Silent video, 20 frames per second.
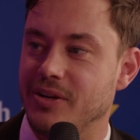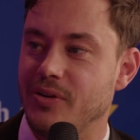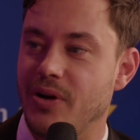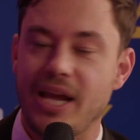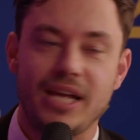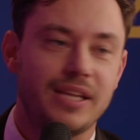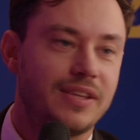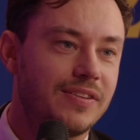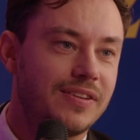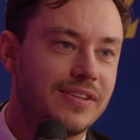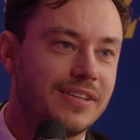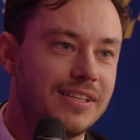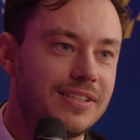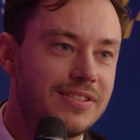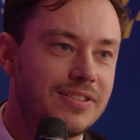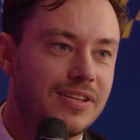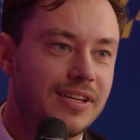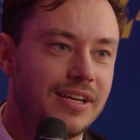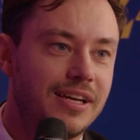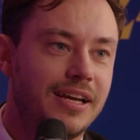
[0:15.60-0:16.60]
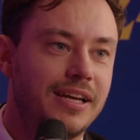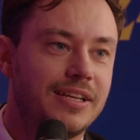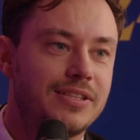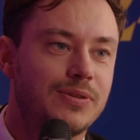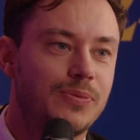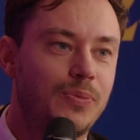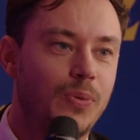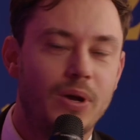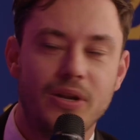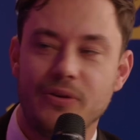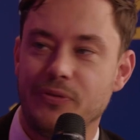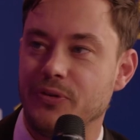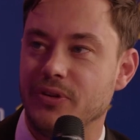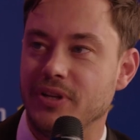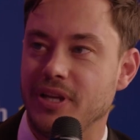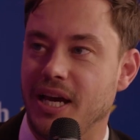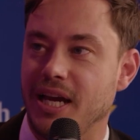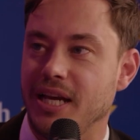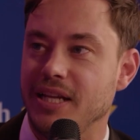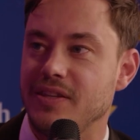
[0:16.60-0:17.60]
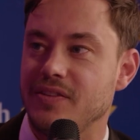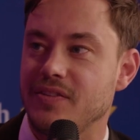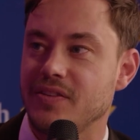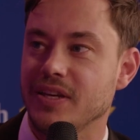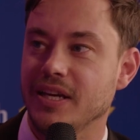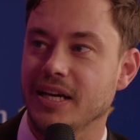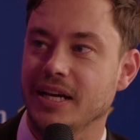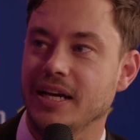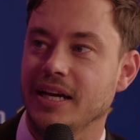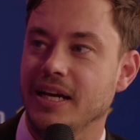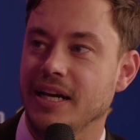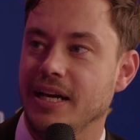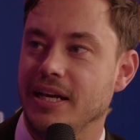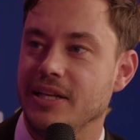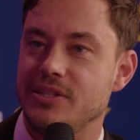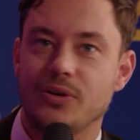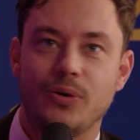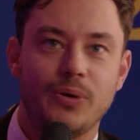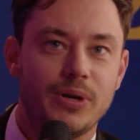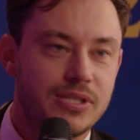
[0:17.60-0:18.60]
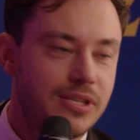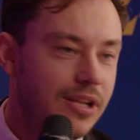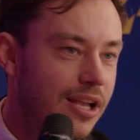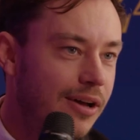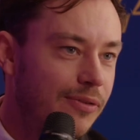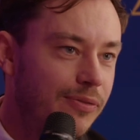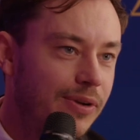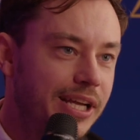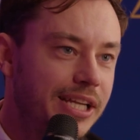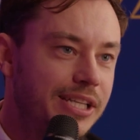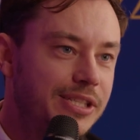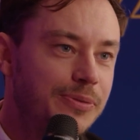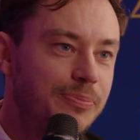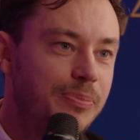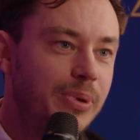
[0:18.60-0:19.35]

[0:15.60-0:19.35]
great. It's a wonderful night. It's always lovely to